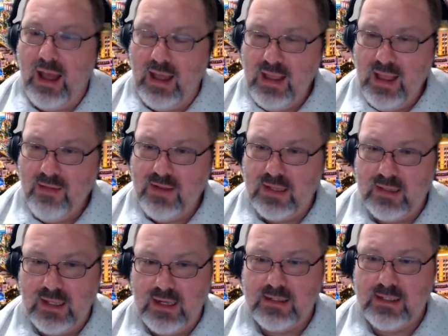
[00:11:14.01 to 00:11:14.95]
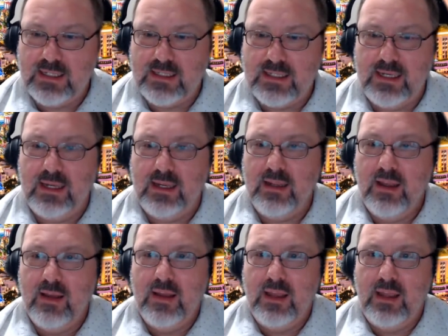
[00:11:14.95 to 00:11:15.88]
I have it linked to
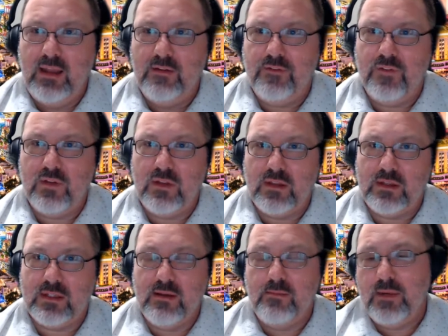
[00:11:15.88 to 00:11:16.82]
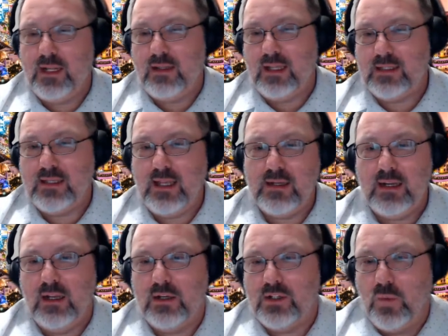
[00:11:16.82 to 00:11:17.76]
see if somebody that's
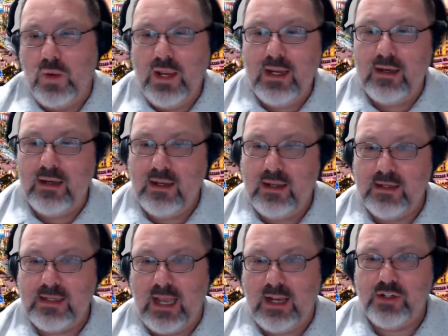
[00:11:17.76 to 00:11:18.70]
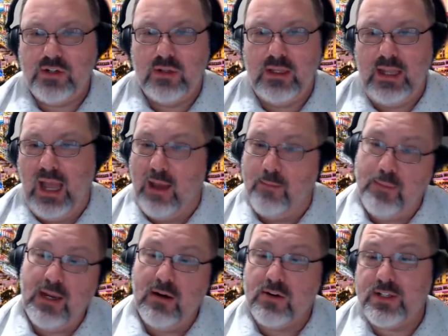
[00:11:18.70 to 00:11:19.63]
sending a tweet is actually
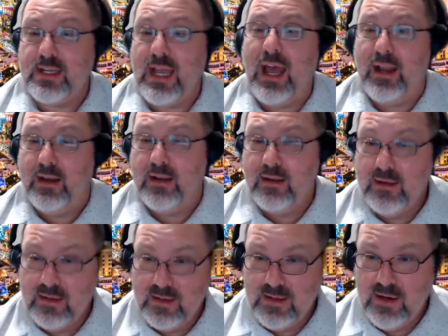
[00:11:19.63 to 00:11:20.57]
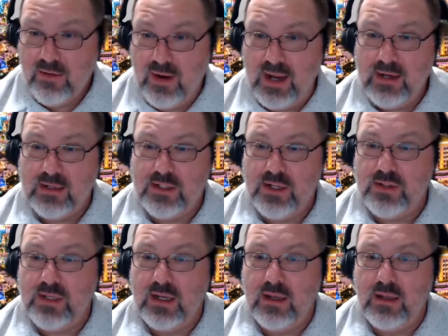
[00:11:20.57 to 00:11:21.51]
happy or sad, right?
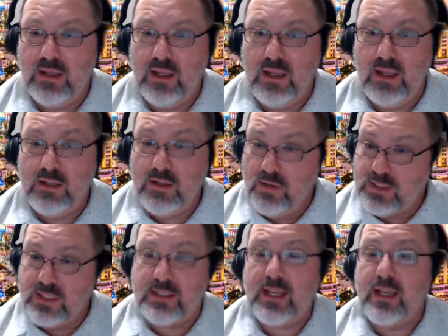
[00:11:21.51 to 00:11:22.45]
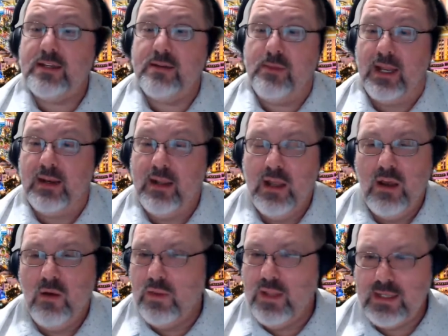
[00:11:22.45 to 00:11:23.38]
It uses sentiment.
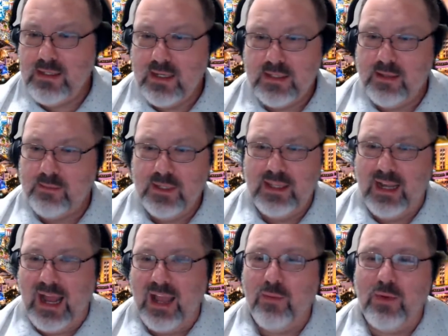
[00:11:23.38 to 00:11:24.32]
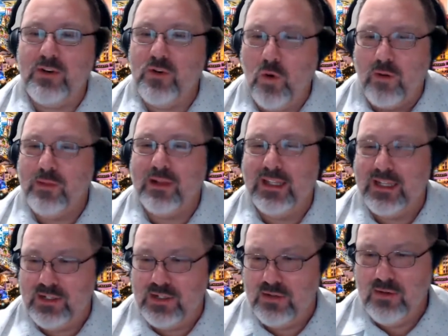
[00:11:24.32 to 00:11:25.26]
Well, that's not something that I would
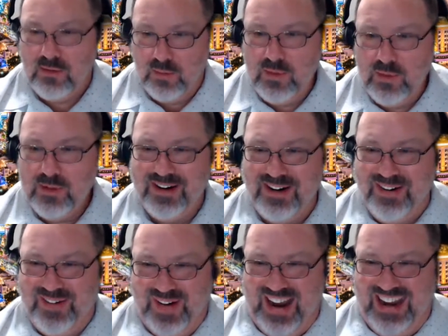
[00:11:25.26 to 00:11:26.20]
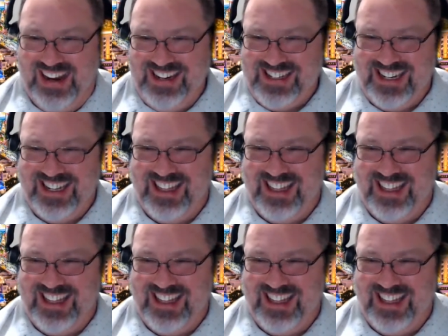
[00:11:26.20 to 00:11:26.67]
normally do, right?